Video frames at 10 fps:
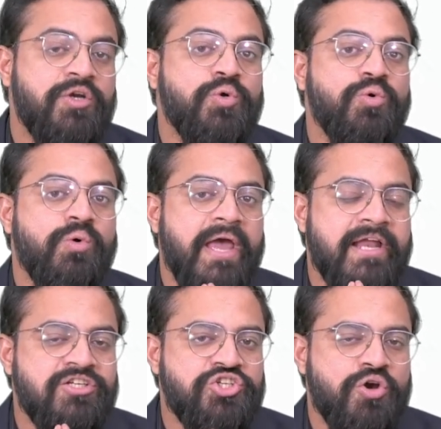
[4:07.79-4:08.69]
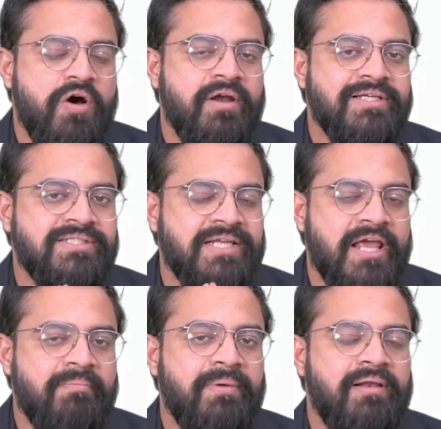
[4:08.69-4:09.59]
To ensure a
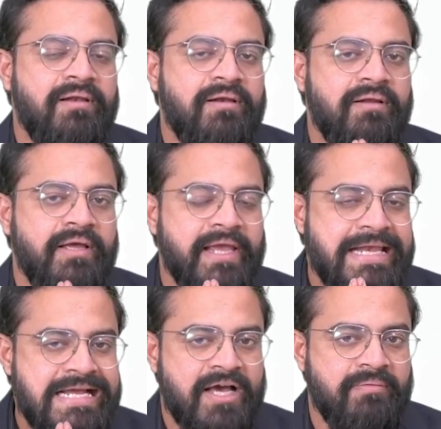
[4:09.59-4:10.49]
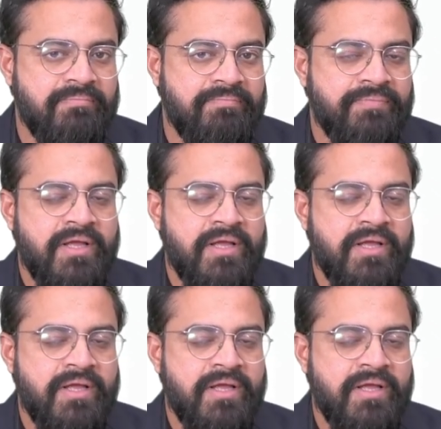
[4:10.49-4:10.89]
stable income,